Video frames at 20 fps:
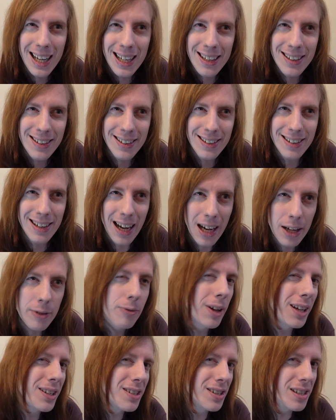and I
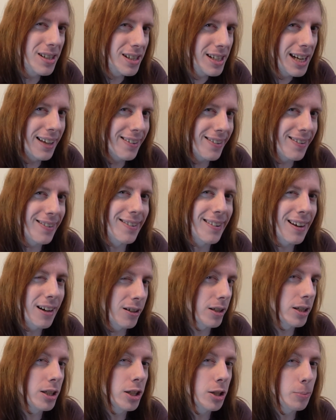felt it necessary